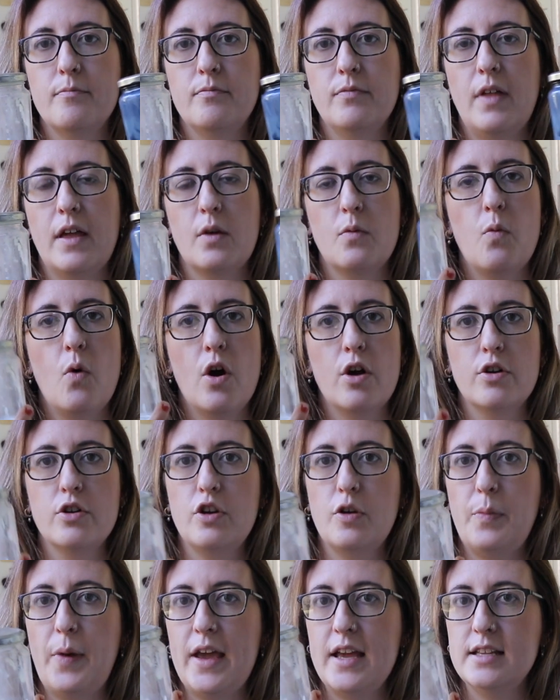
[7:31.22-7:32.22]
like water
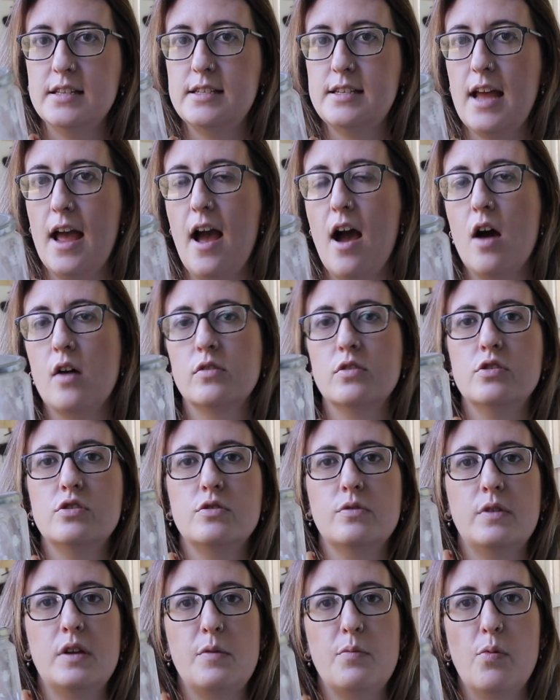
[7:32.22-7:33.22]
your paints down or
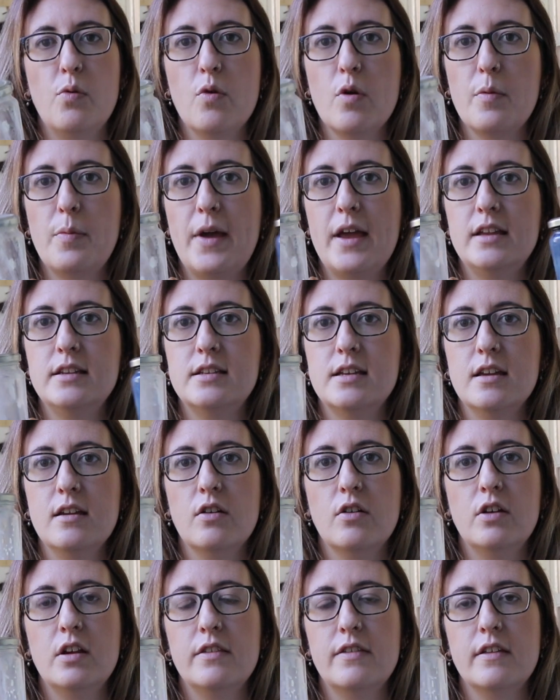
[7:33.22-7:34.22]
do any pour painting
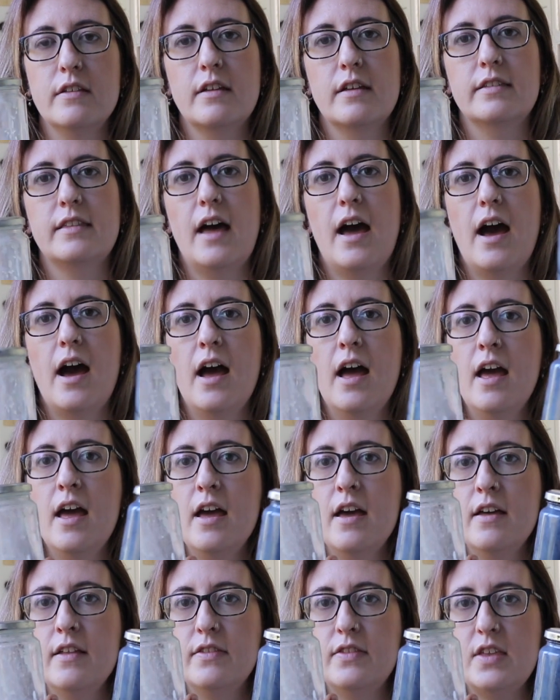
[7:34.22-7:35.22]
or anything like that,
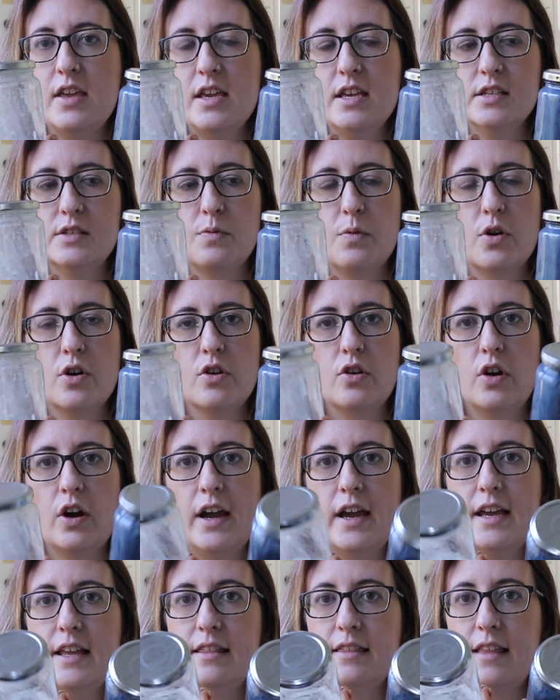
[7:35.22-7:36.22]
these work
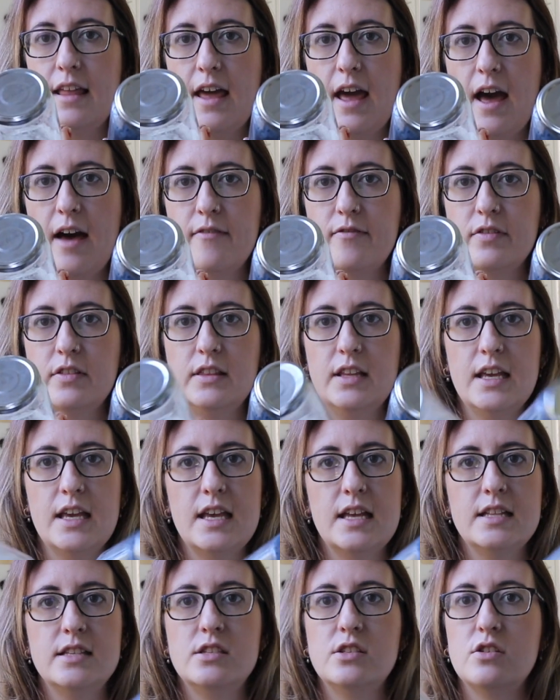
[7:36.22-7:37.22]
great. They have
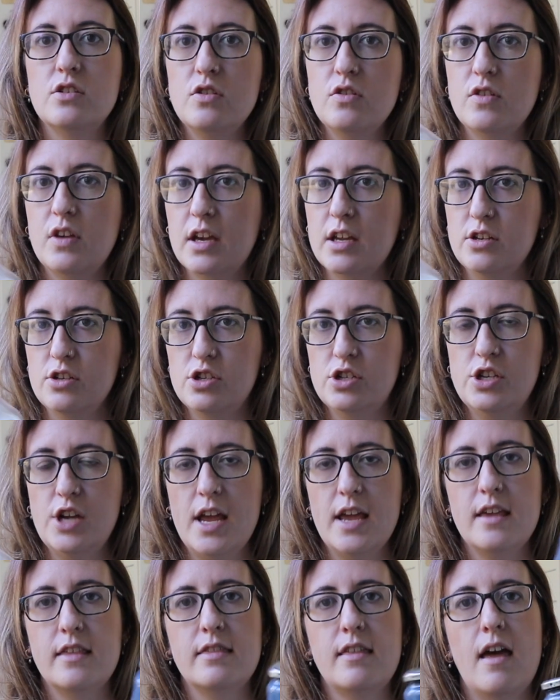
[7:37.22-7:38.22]
lids so you can
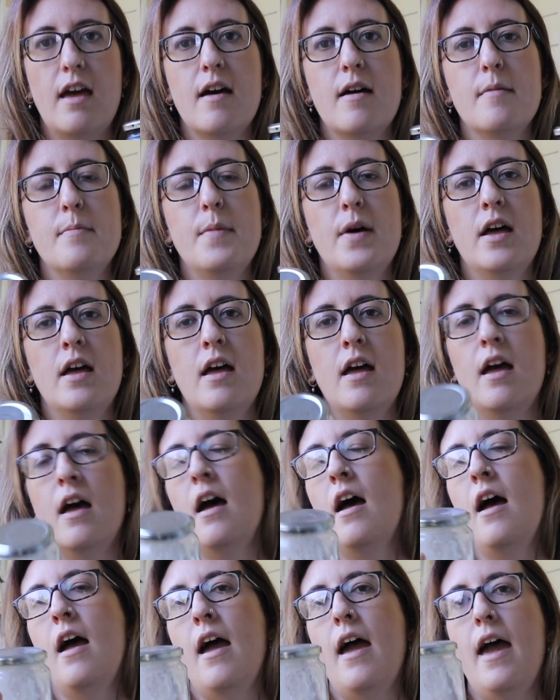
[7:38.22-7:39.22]
shake them,
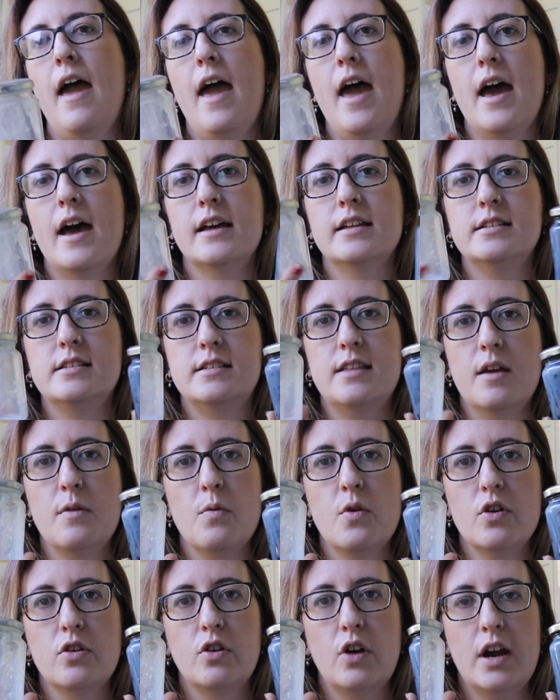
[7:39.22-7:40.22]
and they
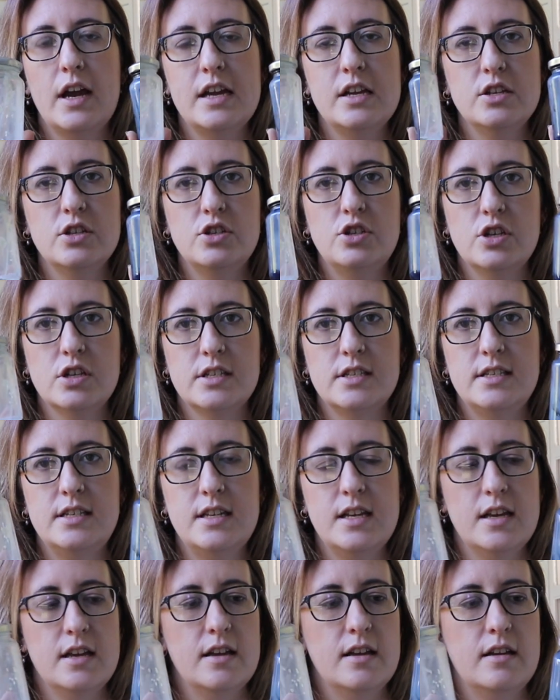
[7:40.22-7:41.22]
work great just
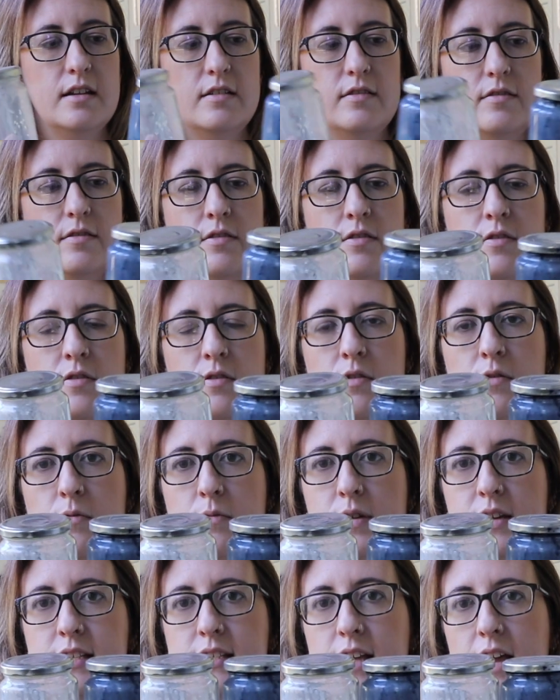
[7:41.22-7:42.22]
to
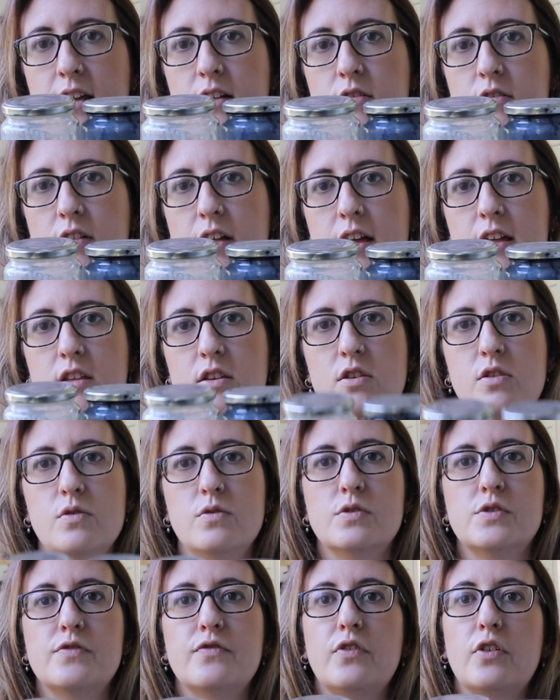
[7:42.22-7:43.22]
recycle and
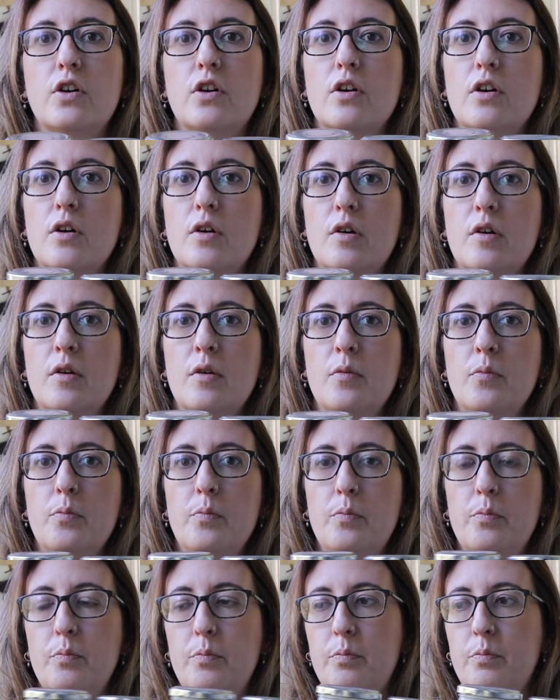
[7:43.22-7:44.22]
use for
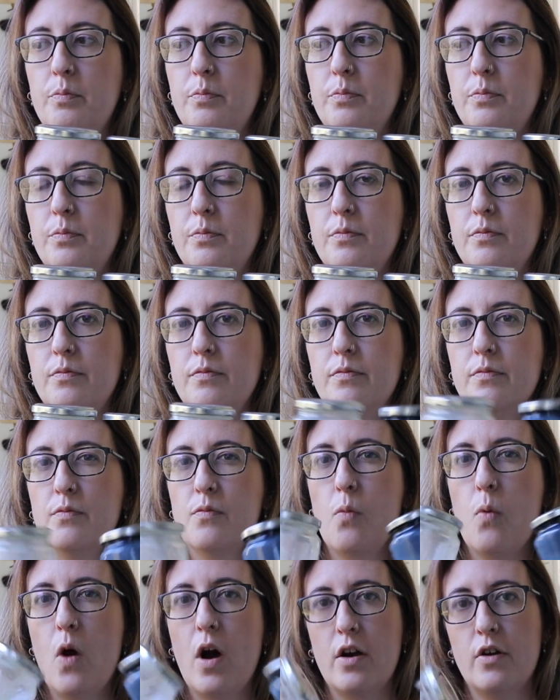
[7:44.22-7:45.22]

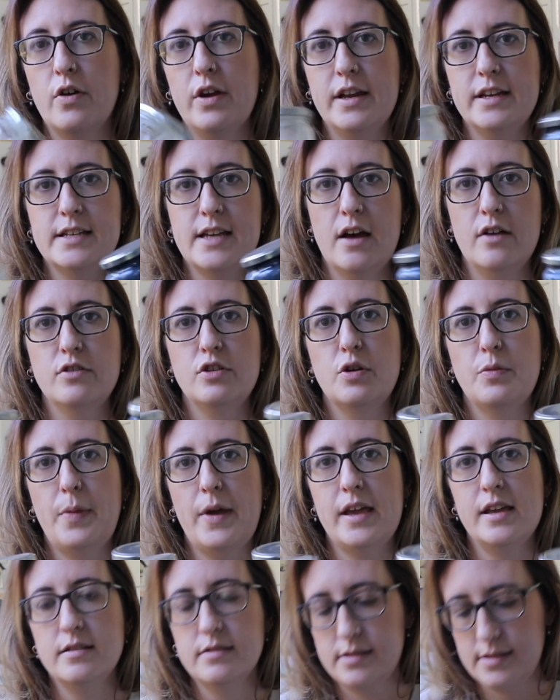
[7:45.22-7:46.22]
watering down your
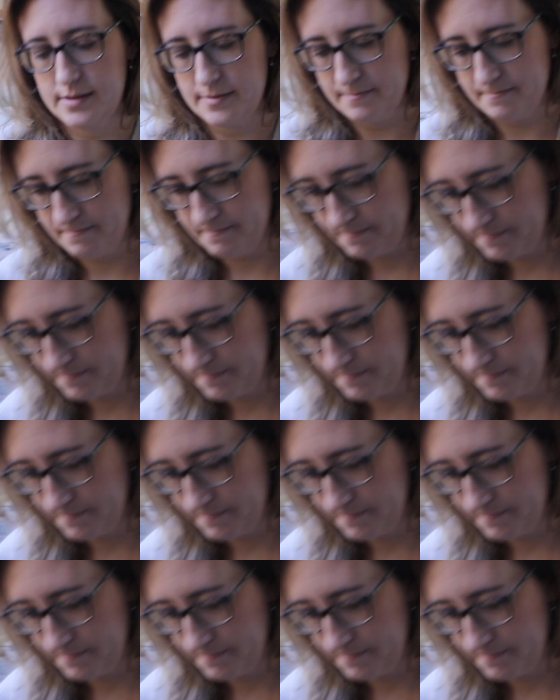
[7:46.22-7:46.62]
paints.